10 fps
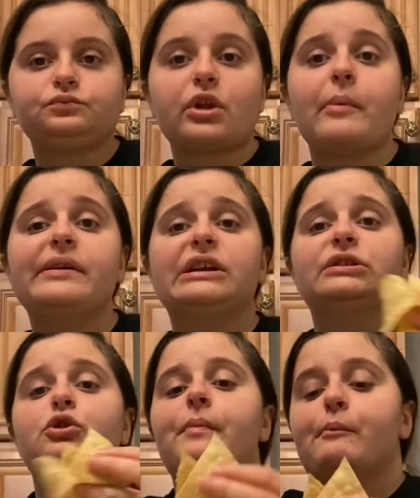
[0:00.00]
I'm gonna eat a
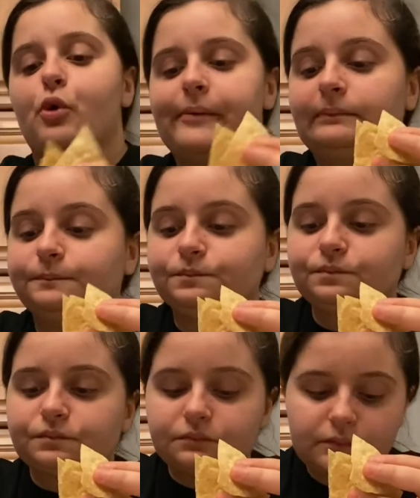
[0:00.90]
little bit more.
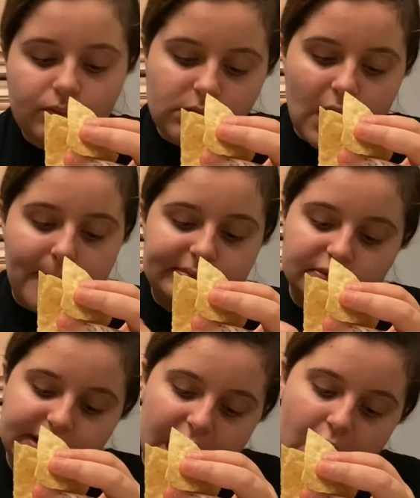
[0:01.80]

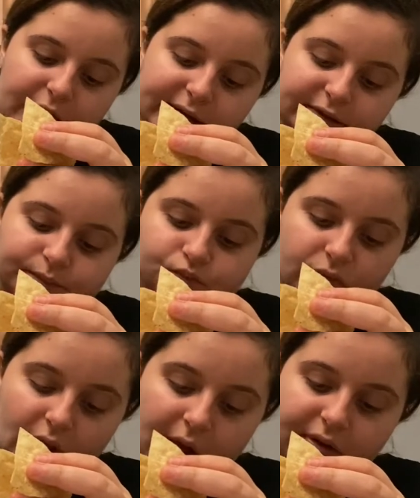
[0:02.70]
And
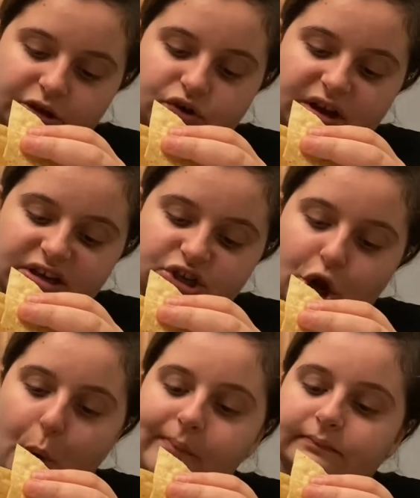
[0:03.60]
I'll let you guys know.